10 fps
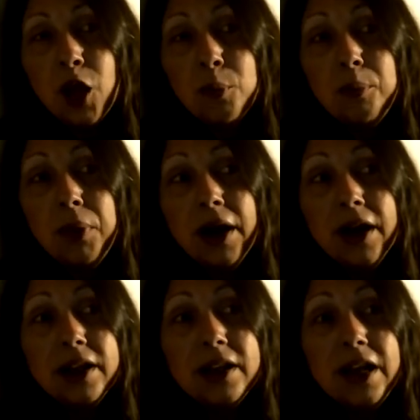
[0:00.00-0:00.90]

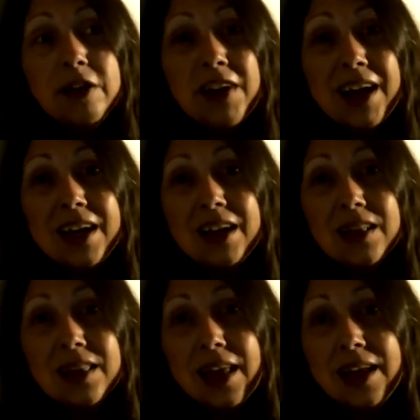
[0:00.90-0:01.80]
But if I
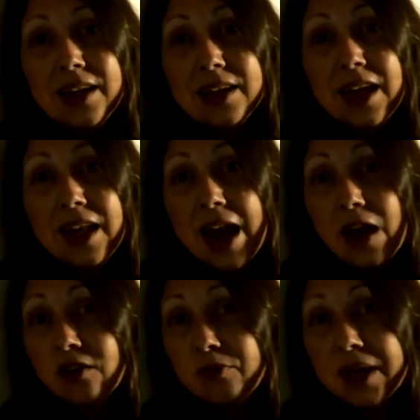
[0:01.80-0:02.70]
let it get
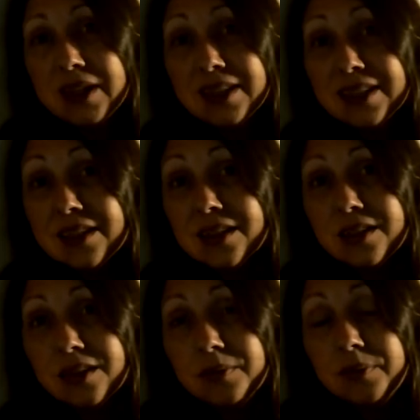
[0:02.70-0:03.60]
out of my
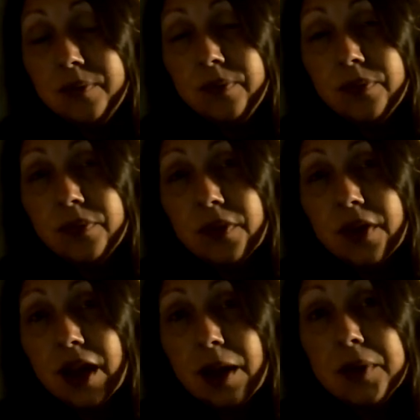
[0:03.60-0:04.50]
system,
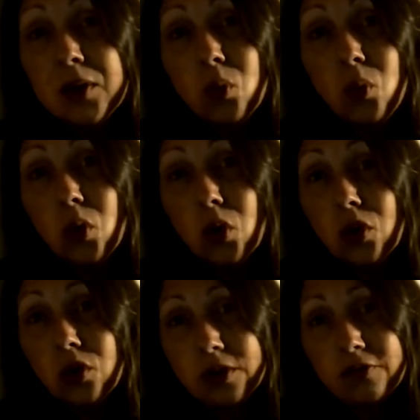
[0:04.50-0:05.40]
I'm in a
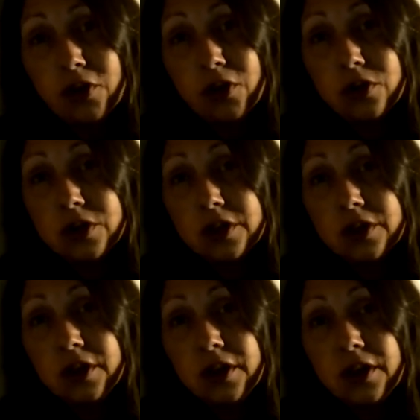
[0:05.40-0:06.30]
world of hurt,
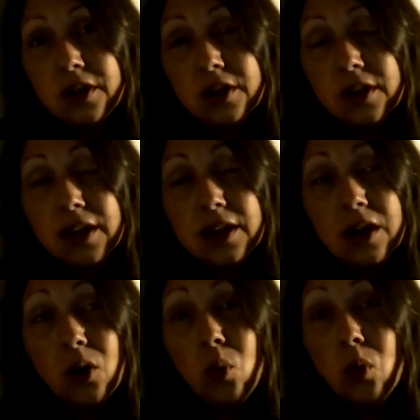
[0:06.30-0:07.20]
like
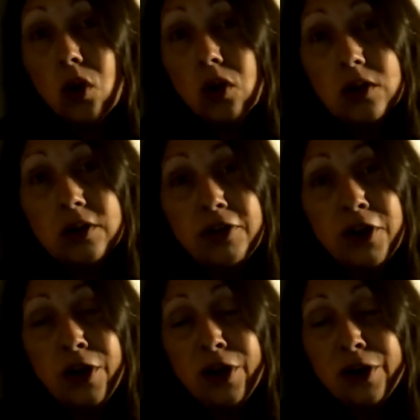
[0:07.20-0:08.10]
a world of
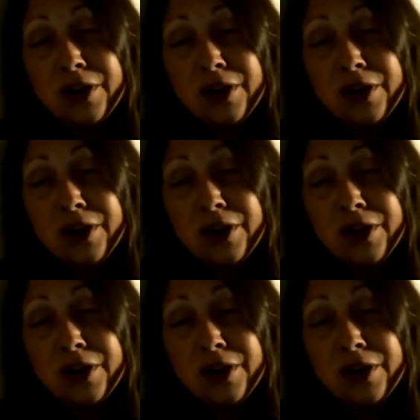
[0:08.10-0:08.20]
hurt.